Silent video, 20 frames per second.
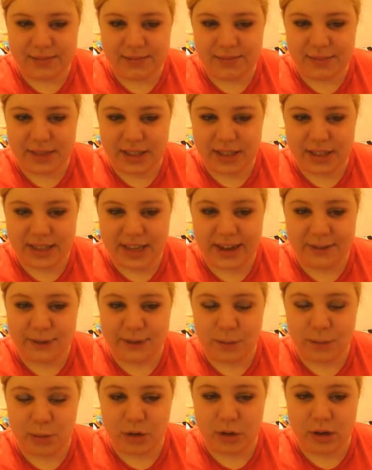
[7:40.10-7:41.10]
because I have
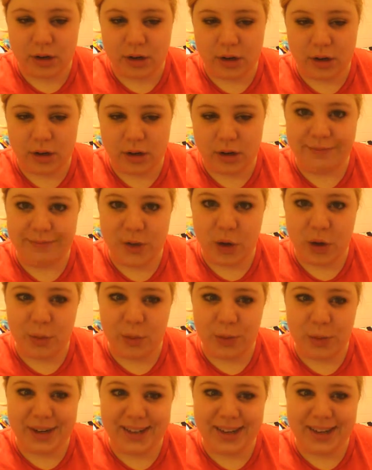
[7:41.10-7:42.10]
some more
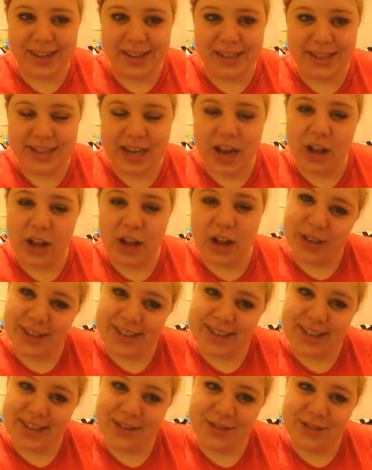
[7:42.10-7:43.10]
homework and scholarly
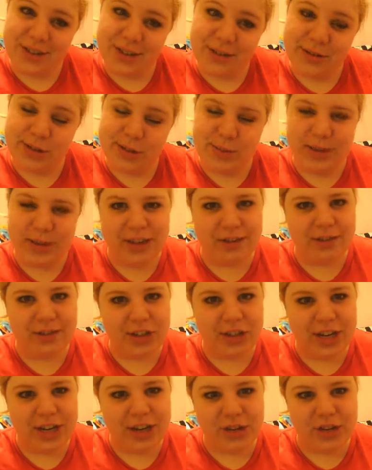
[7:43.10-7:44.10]
stuff to do, speaking of
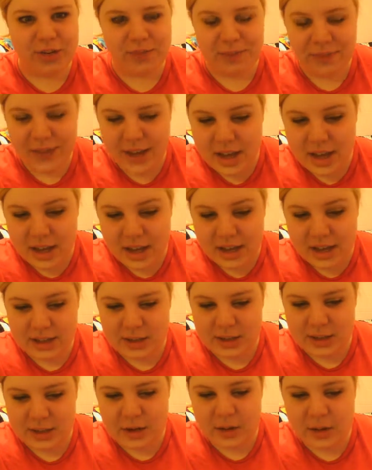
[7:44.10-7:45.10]
education.
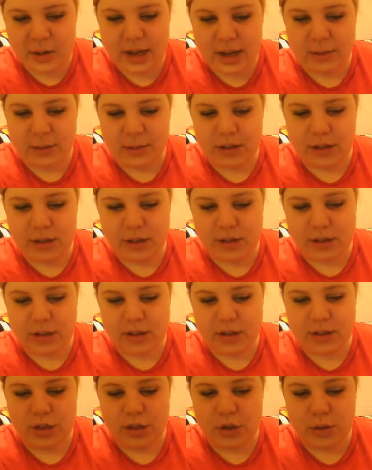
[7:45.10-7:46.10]
So I will
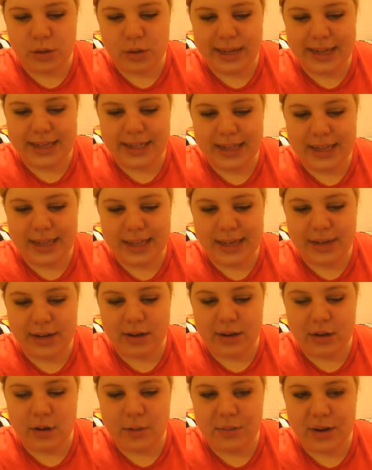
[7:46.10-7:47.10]
talk to you guys
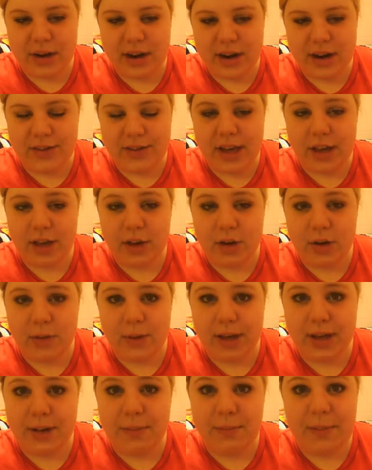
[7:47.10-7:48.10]
later. Hope you're having a good
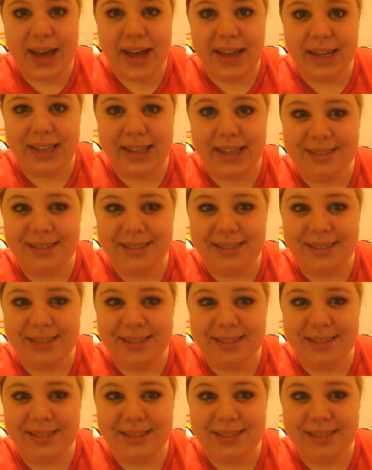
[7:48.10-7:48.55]
week. Bye!